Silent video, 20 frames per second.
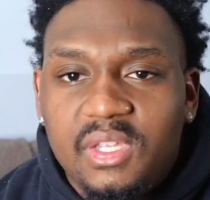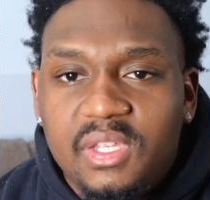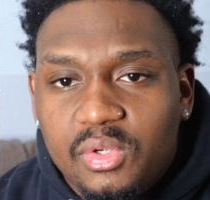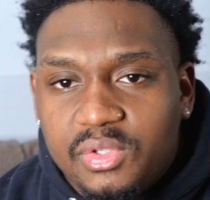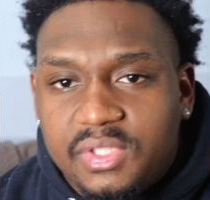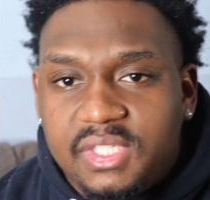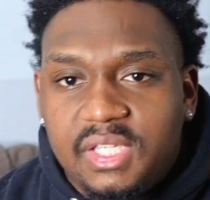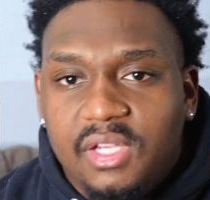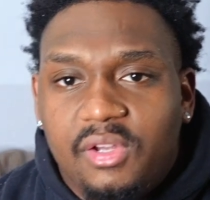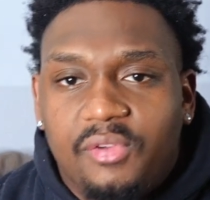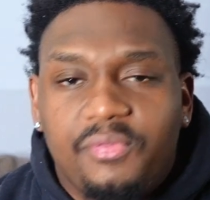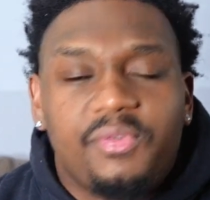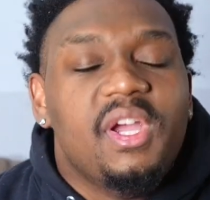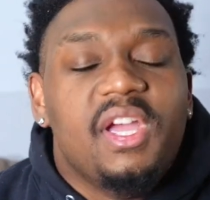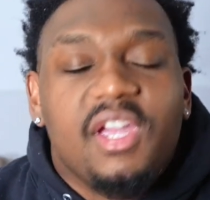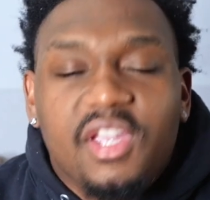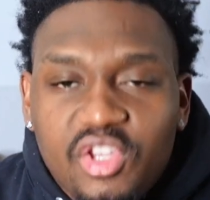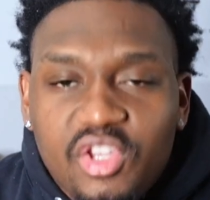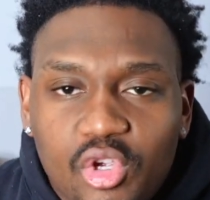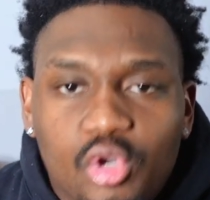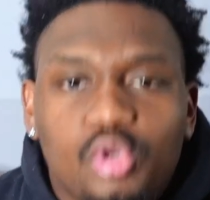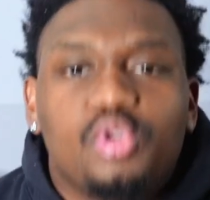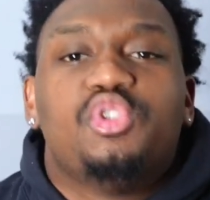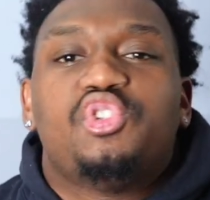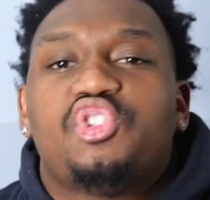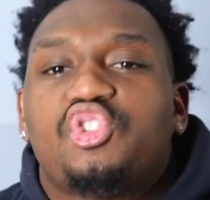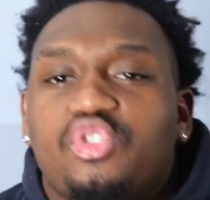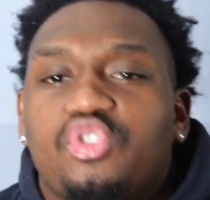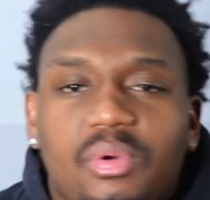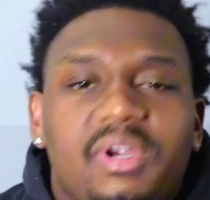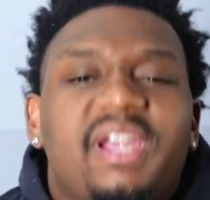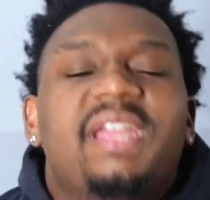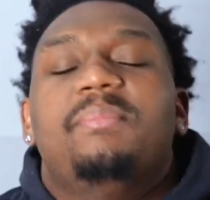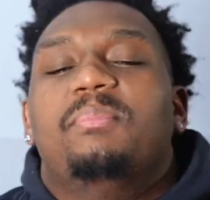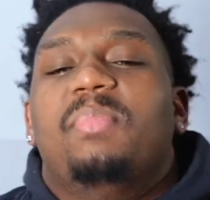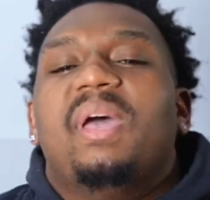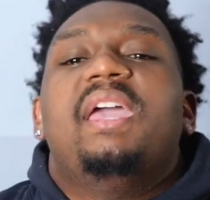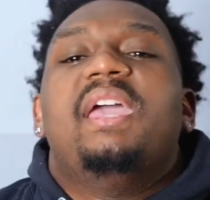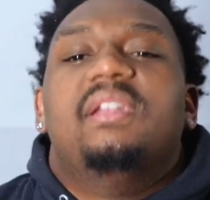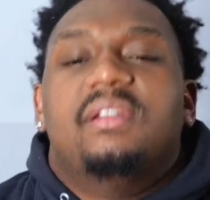yourself, you're
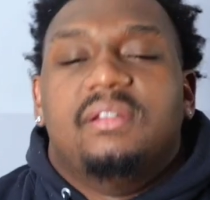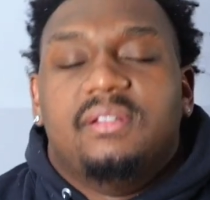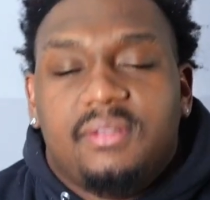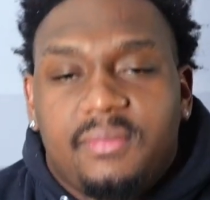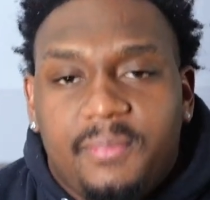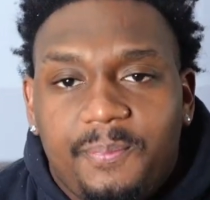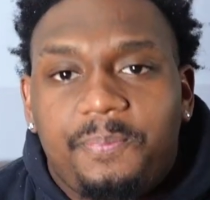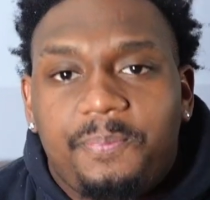straight beta.